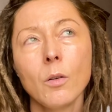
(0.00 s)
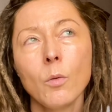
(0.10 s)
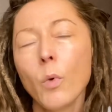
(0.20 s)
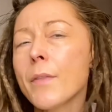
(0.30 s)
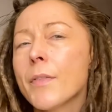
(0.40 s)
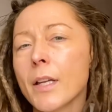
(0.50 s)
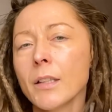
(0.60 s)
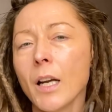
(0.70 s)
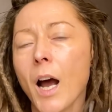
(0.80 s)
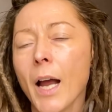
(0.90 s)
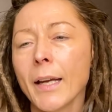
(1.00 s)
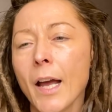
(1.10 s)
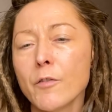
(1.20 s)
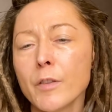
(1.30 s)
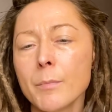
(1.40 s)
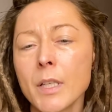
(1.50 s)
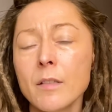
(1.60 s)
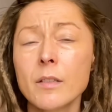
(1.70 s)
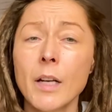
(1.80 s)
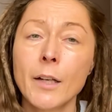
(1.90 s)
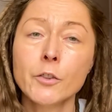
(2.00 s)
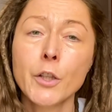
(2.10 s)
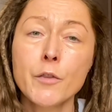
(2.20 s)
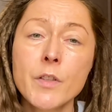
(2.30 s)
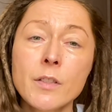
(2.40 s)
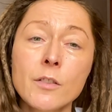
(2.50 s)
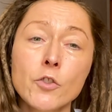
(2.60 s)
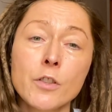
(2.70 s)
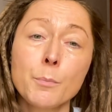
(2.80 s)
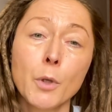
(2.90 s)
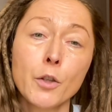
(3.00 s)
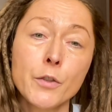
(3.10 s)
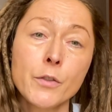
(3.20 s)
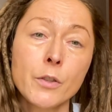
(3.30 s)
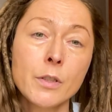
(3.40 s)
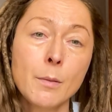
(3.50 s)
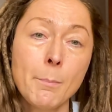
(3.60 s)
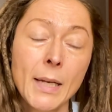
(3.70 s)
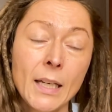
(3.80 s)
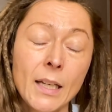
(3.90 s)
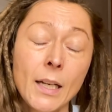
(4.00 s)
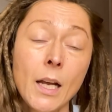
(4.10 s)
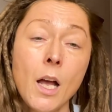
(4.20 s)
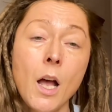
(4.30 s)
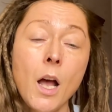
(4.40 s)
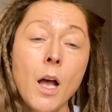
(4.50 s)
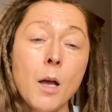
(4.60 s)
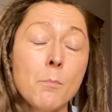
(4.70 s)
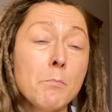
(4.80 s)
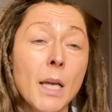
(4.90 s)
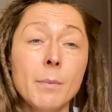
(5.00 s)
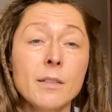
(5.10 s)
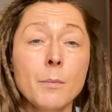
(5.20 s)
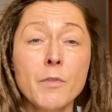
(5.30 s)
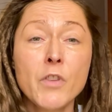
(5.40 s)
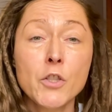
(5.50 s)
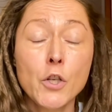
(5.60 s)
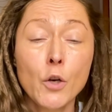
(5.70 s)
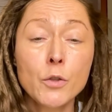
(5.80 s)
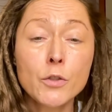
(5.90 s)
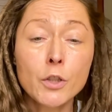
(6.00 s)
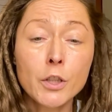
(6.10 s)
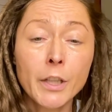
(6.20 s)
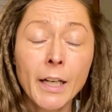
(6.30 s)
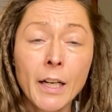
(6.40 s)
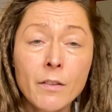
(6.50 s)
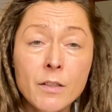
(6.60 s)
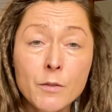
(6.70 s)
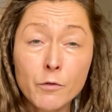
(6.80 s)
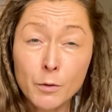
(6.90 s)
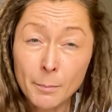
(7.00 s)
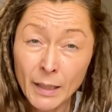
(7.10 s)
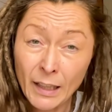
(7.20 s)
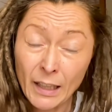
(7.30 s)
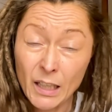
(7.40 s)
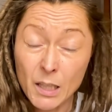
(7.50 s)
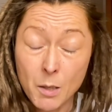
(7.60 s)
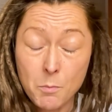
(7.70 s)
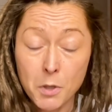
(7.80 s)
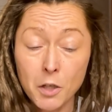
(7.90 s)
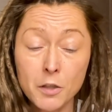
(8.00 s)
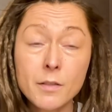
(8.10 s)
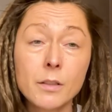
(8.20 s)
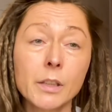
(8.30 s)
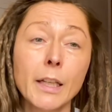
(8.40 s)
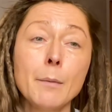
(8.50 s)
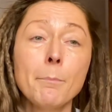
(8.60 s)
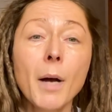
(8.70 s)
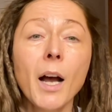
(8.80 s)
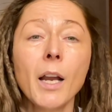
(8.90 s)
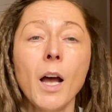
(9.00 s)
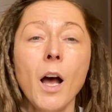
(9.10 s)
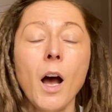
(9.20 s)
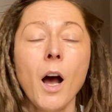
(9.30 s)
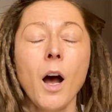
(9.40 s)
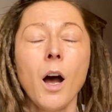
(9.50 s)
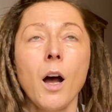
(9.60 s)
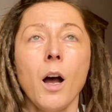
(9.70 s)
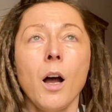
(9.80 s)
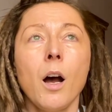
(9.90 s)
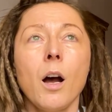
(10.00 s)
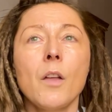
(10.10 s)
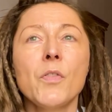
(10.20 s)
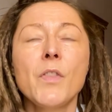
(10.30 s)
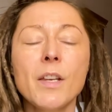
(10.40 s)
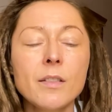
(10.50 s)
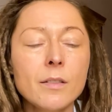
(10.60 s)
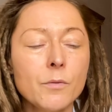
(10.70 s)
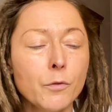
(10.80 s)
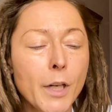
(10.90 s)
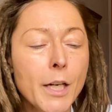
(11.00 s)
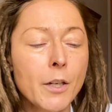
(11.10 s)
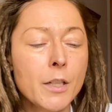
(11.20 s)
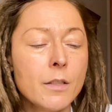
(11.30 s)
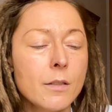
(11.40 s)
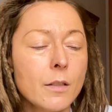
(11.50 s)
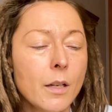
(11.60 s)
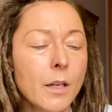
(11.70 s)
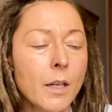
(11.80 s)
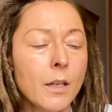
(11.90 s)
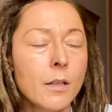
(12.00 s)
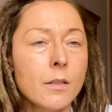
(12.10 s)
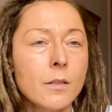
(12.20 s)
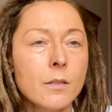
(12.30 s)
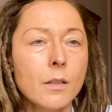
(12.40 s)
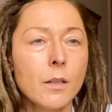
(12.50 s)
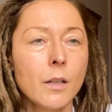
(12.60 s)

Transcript: one thing that I get from this, and I don't know if this is just personal to me, maybe some of the notes are creating this for me personally, but this fragrance it